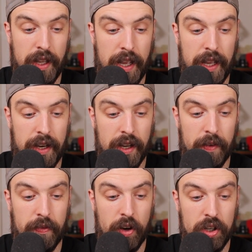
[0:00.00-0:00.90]
and a
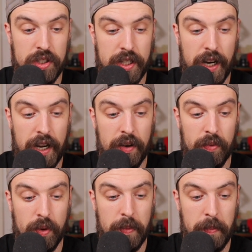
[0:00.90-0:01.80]
verse that I
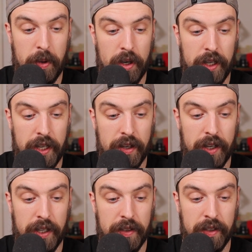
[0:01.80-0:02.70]
remember
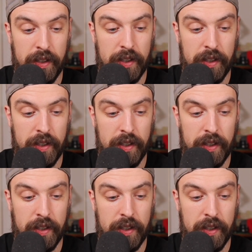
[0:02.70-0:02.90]
hearing